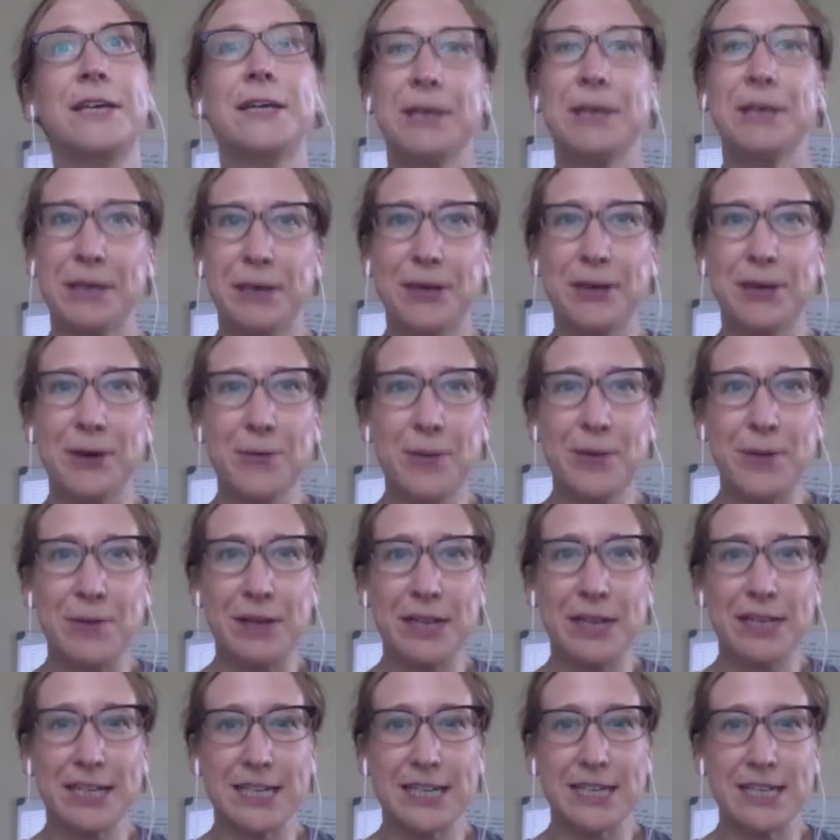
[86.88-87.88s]
you know, we
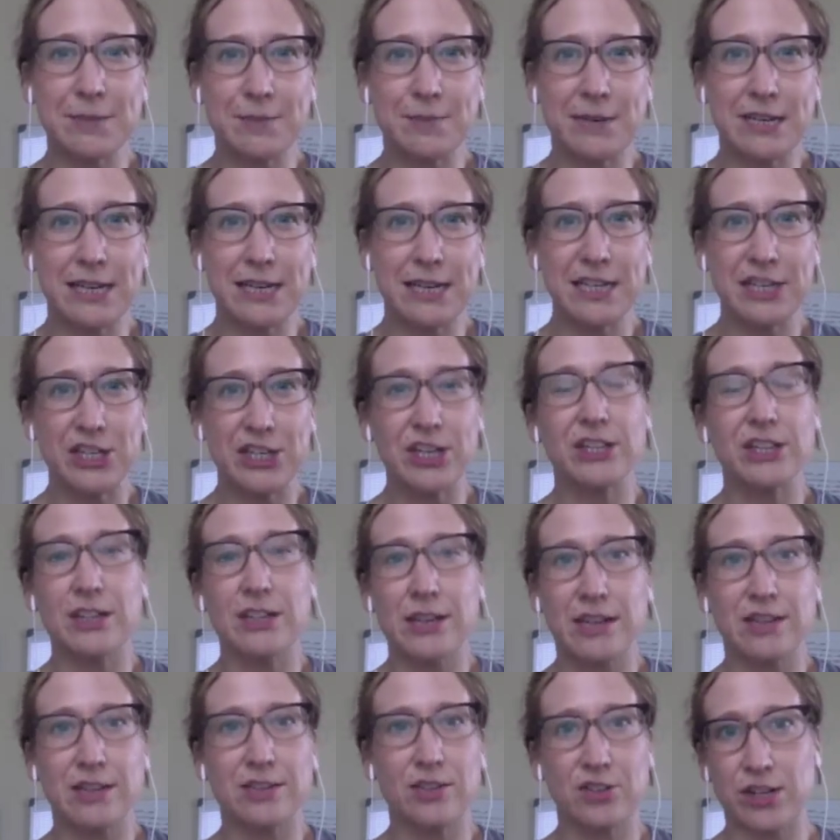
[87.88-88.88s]
really need to be teaching the
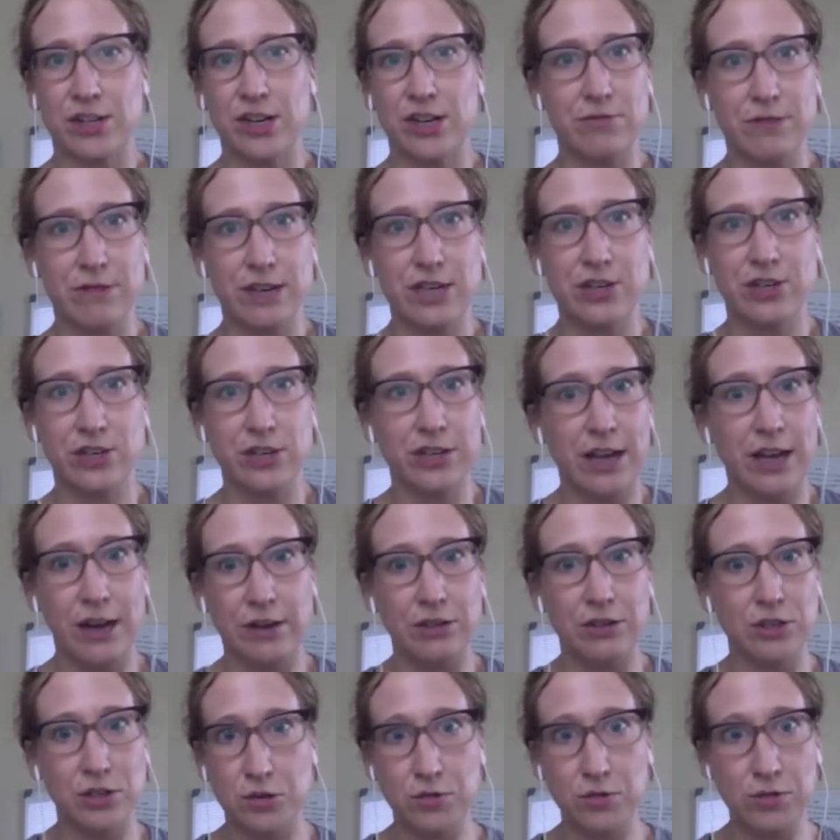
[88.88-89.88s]
next generation
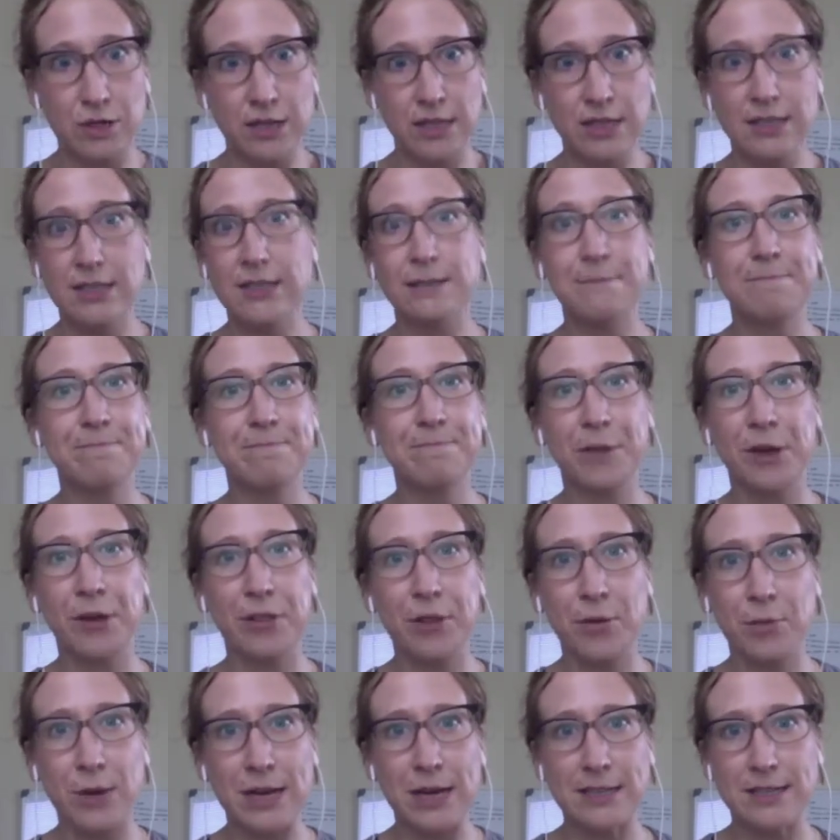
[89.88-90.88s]
how to do this.
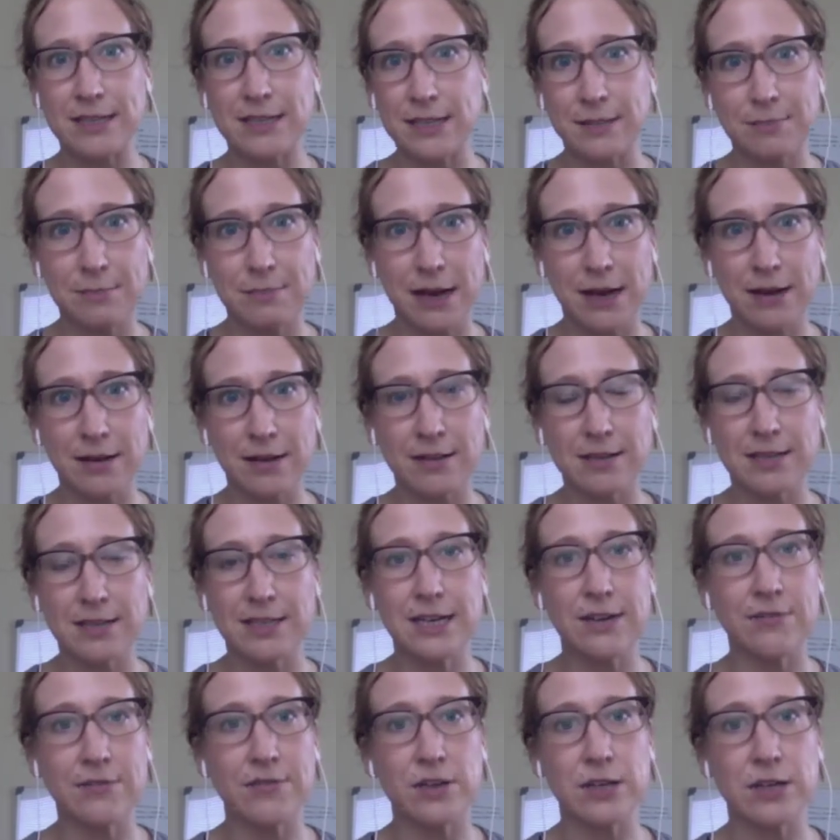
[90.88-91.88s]
Otherwise, this model is
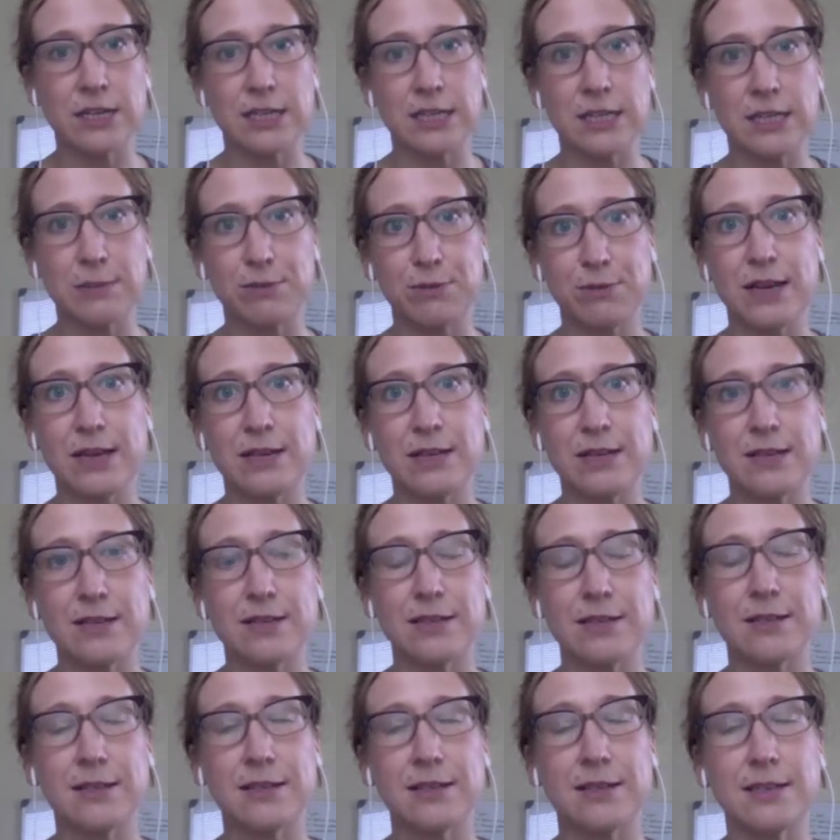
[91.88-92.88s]
never going to spread and
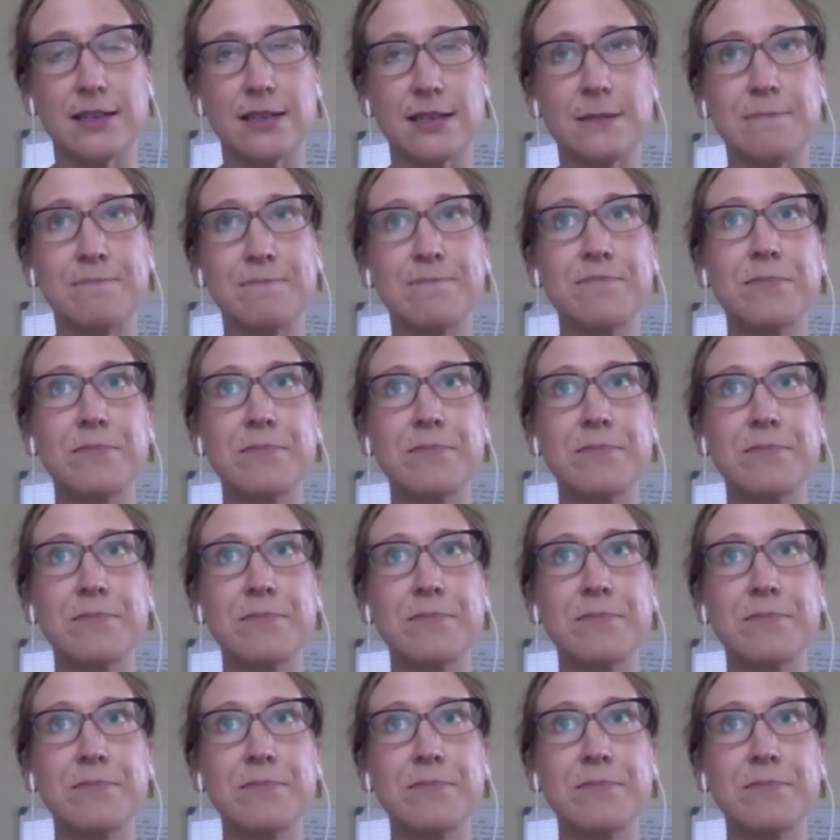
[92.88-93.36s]
succeed.